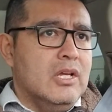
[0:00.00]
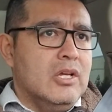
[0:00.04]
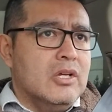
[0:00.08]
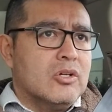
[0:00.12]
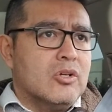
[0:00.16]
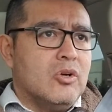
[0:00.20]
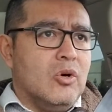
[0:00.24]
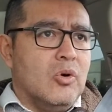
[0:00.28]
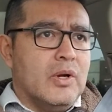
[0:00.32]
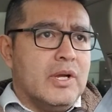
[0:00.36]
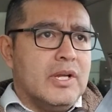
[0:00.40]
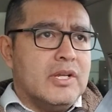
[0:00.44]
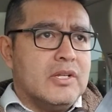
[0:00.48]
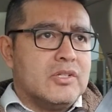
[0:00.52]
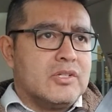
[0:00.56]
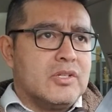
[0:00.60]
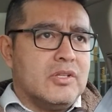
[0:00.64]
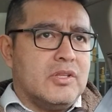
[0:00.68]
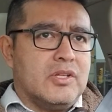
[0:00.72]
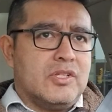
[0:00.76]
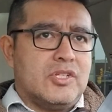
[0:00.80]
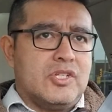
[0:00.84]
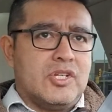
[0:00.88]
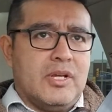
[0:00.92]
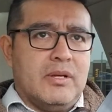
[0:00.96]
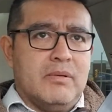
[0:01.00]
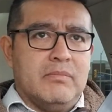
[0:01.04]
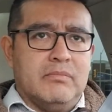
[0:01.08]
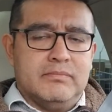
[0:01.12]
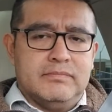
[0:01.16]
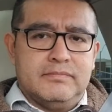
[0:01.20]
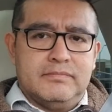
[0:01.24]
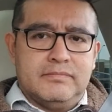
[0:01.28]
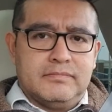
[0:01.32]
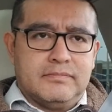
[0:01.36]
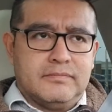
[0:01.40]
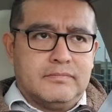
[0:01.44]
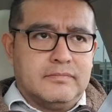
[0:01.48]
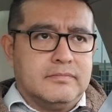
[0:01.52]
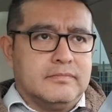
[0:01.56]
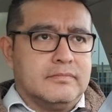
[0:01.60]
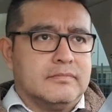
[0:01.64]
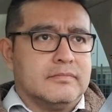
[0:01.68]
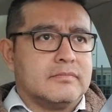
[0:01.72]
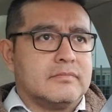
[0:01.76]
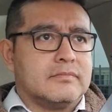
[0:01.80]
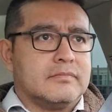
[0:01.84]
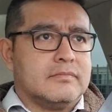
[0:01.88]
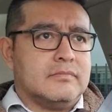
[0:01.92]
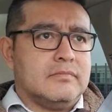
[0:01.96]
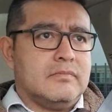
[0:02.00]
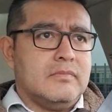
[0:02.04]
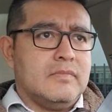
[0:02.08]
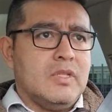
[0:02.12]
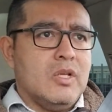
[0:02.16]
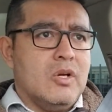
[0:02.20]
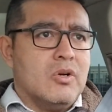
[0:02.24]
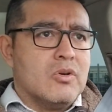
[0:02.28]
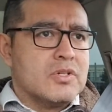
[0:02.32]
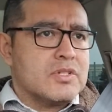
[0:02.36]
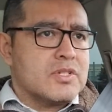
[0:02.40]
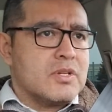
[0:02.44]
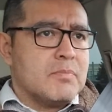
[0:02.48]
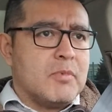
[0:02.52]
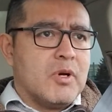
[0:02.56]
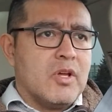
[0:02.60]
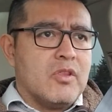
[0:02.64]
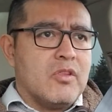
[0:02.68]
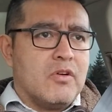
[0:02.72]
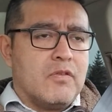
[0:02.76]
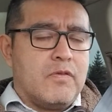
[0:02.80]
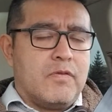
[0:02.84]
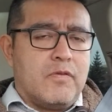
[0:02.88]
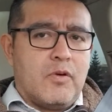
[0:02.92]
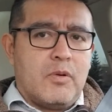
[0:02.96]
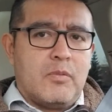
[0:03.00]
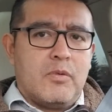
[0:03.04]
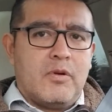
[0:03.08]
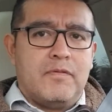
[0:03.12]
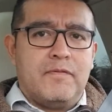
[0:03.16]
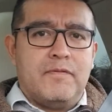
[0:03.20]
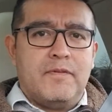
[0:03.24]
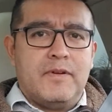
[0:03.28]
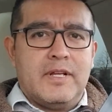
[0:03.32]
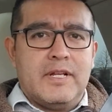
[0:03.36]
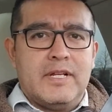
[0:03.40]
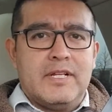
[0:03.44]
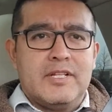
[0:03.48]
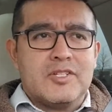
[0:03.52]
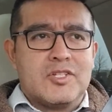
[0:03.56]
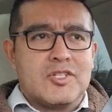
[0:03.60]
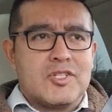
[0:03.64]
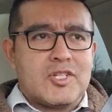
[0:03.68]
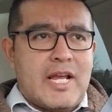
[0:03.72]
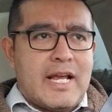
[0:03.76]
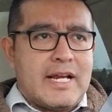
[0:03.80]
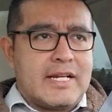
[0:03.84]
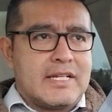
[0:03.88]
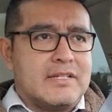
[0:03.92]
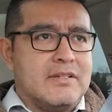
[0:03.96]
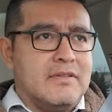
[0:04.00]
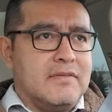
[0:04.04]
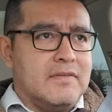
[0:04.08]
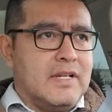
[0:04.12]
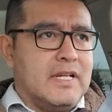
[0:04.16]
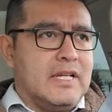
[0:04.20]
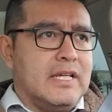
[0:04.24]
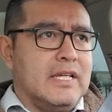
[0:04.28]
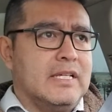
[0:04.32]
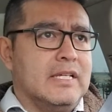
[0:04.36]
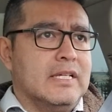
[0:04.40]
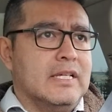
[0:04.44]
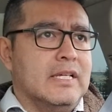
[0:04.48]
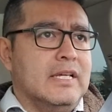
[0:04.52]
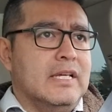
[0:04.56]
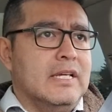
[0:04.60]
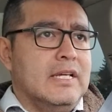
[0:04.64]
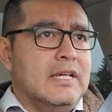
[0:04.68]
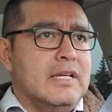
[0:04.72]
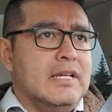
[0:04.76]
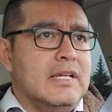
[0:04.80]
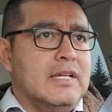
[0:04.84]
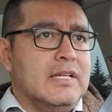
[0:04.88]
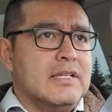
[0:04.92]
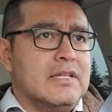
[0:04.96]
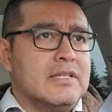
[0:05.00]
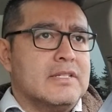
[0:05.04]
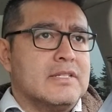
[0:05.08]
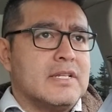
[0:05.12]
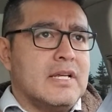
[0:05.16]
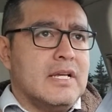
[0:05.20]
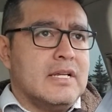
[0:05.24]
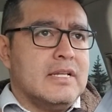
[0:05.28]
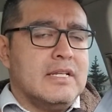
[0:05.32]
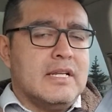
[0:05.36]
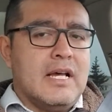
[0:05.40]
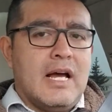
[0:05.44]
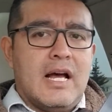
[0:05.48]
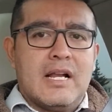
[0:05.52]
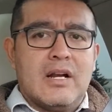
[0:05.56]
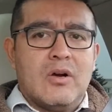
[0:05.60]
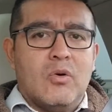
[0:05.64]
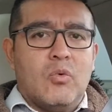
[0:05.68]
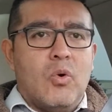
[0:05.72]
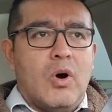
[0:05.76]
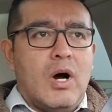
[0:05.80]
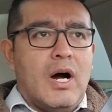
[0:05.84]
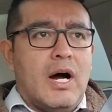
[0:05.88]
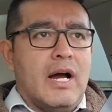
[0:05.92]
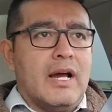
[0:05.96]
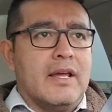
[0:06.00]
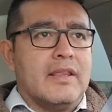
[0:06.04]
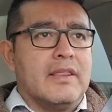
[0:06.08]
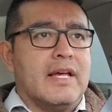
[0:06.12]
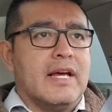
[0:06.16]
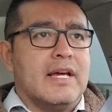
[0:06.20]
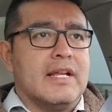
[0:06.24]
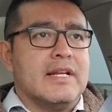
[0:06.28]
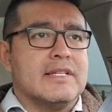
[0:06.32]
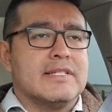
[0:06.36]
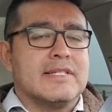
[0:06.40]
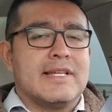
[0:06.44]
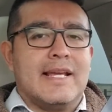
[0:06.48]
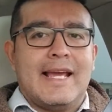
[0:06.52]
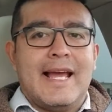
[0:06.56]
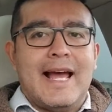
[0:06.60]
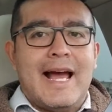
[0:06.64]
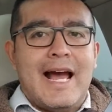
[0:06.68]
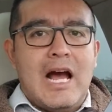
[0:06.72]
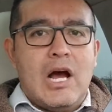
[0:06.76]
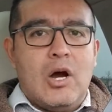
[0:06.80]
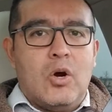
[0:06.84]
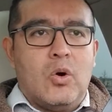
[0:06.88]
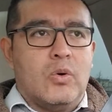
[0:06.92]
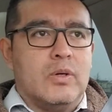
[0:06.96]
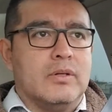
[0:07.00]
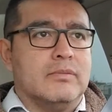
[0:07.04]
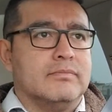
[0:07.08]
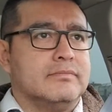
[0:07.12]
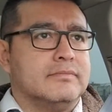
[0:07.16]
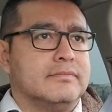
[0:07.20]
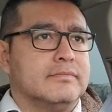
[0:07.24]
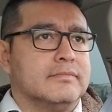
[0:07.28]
Going to the gym or some other form of fitness activity is not a why. That is a how.